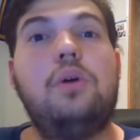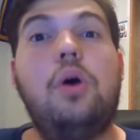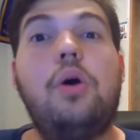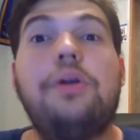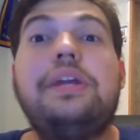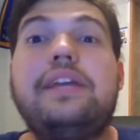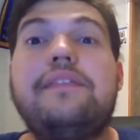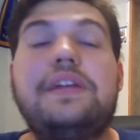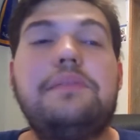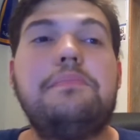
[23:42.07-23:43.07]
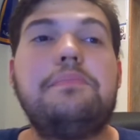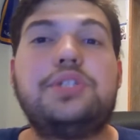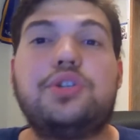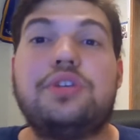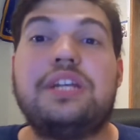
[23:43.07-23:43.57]
or even
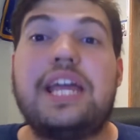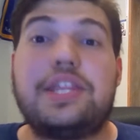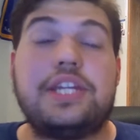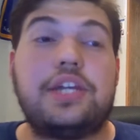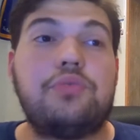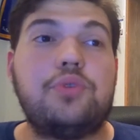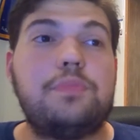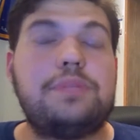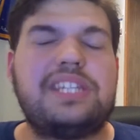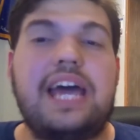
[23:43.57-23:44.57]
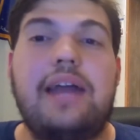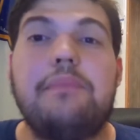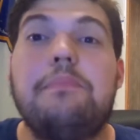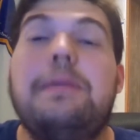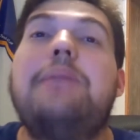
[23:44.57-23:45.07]
certain ethnic groups
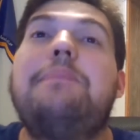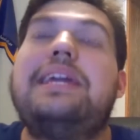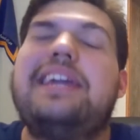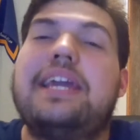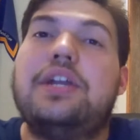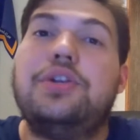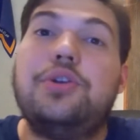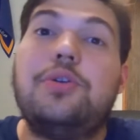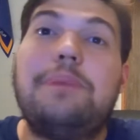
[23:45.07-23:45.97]
that may be Hindu